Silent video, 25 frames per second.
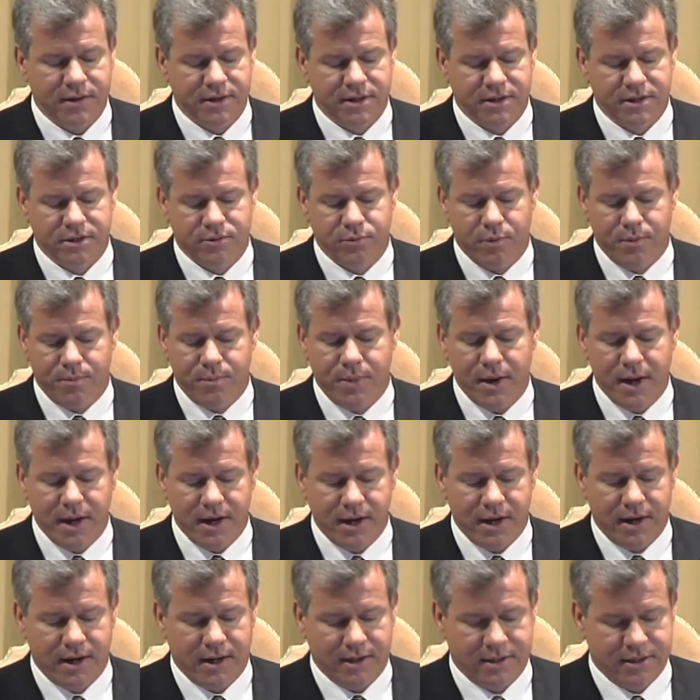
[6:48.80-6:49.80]
this is
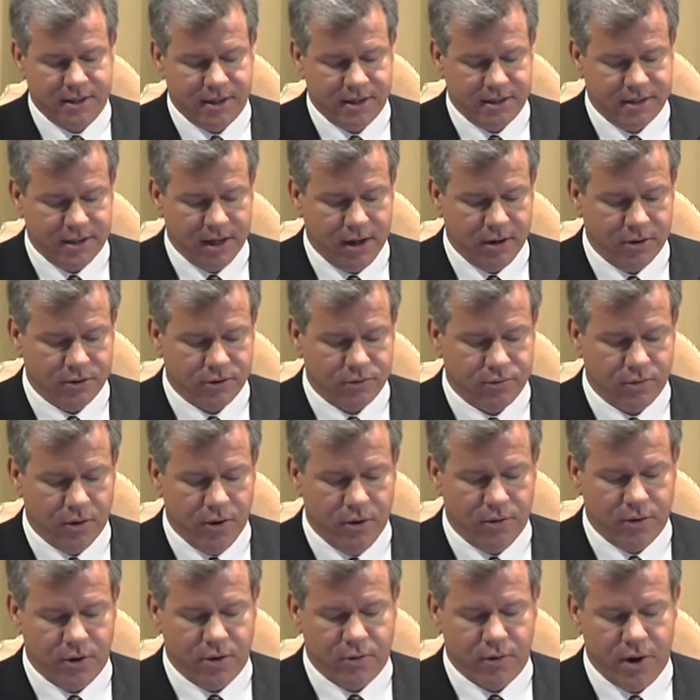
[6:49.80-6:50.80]
repeated as the cells
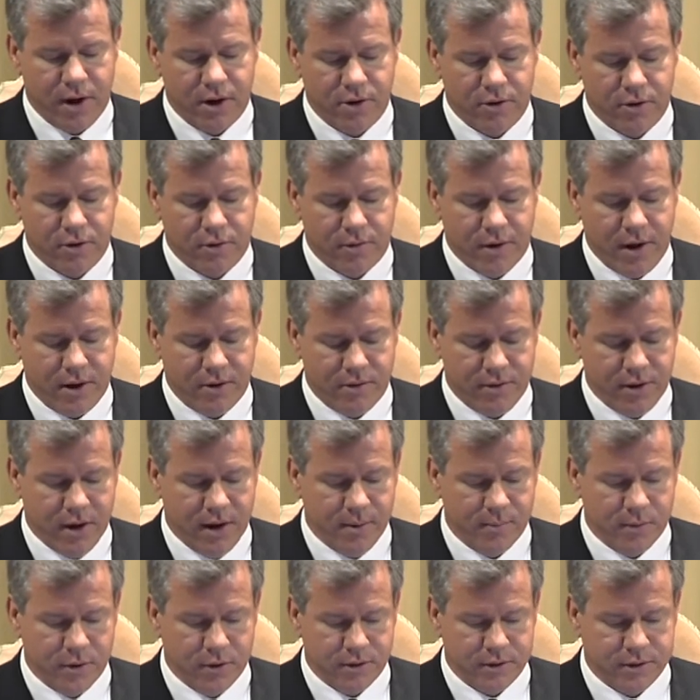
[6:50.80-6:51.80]
grow to greater and greater
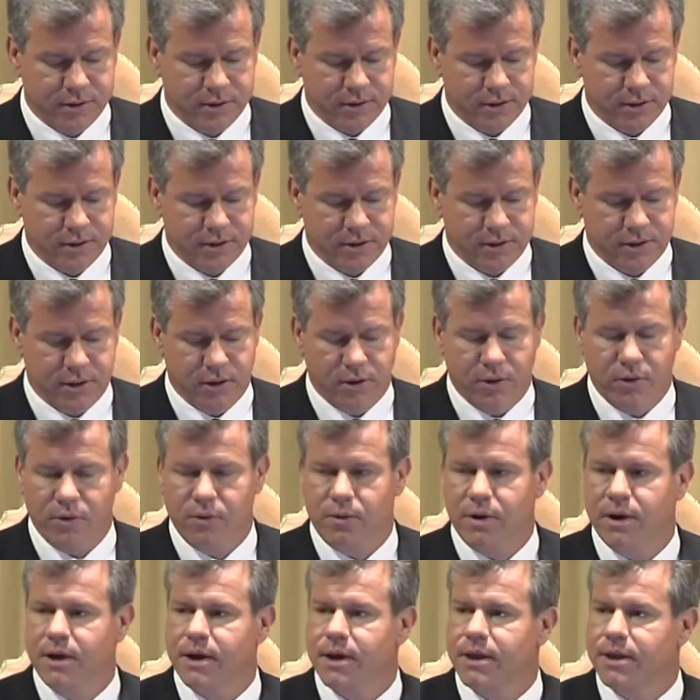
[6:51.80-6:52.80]
numbers, so
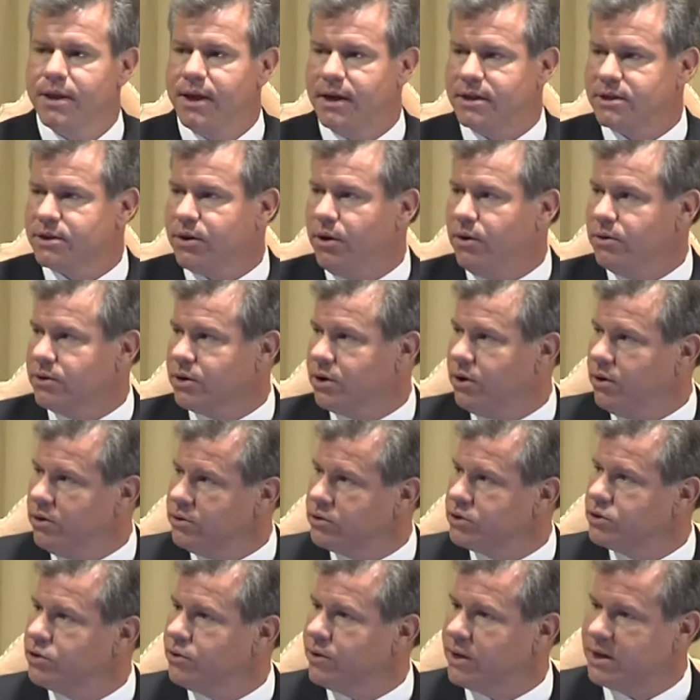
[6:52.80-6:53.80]
that's called
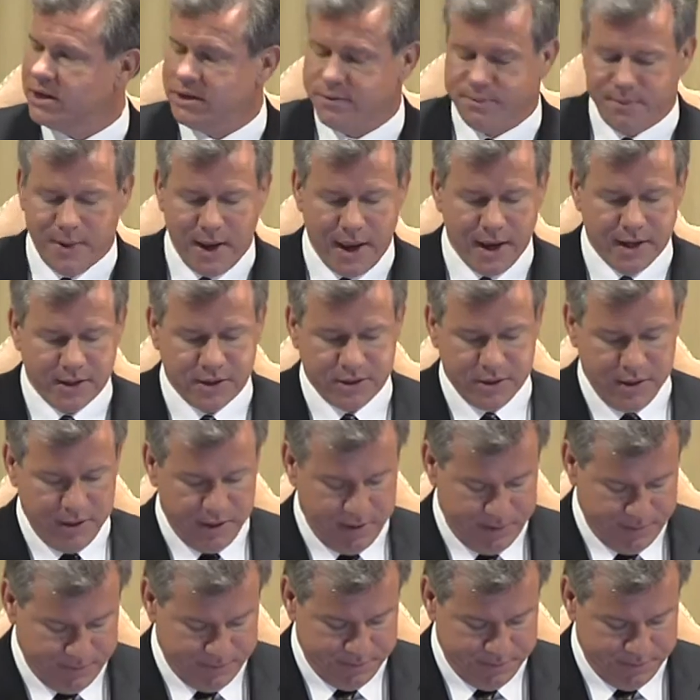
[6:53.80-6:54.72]
culture expansion.